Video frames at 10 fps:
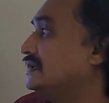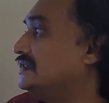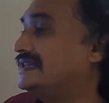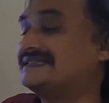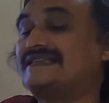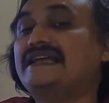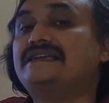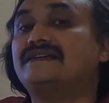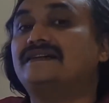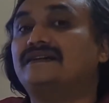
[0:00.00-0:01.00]
The
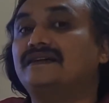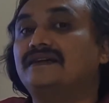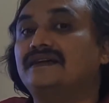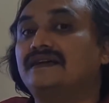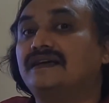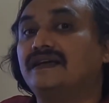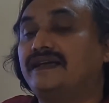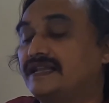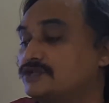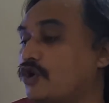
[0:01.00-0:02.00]
center
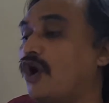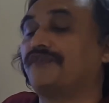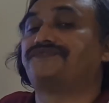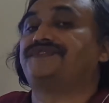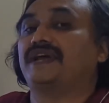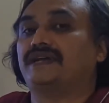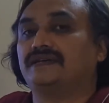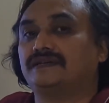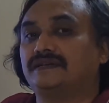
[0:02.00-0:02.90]
gets offset.